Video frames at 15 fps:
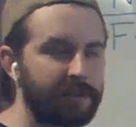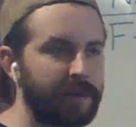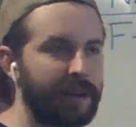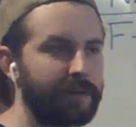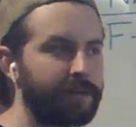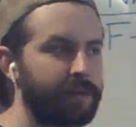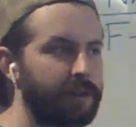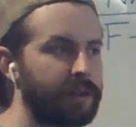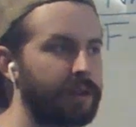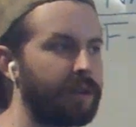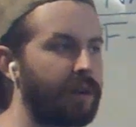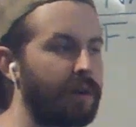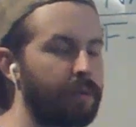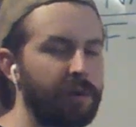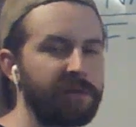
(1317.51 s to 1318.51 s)
We have
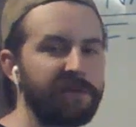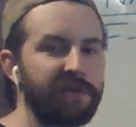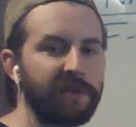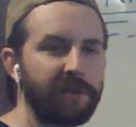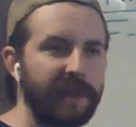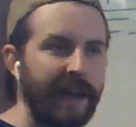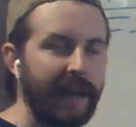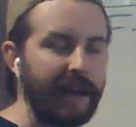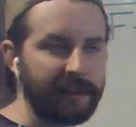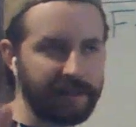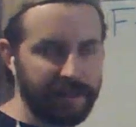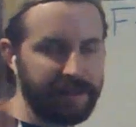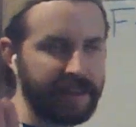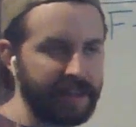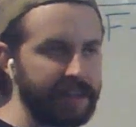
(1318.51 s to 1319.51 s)
a word for that
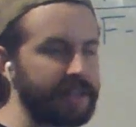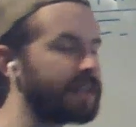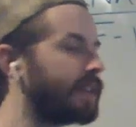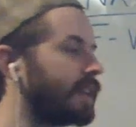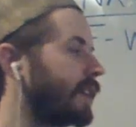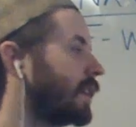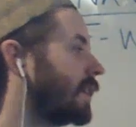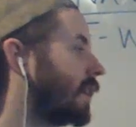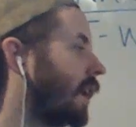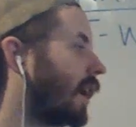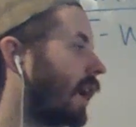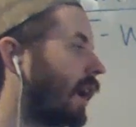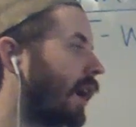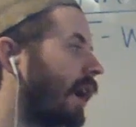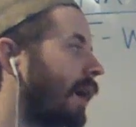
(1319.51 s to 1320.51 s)
thing.
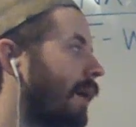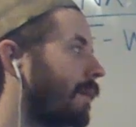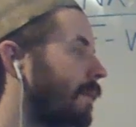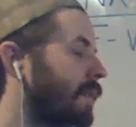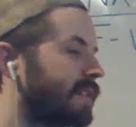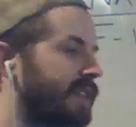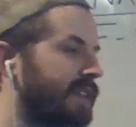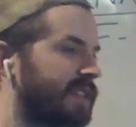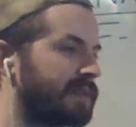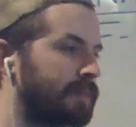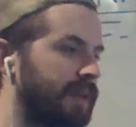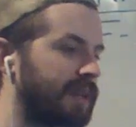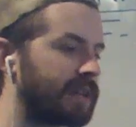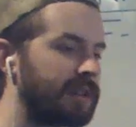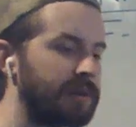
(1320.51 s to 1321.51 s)
This
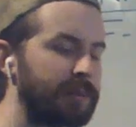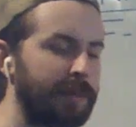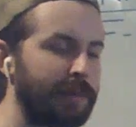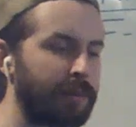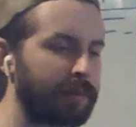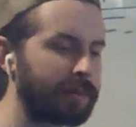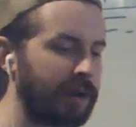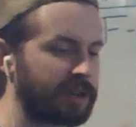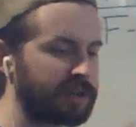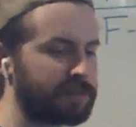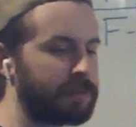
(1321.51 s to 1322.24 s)
being a little bit more proximal,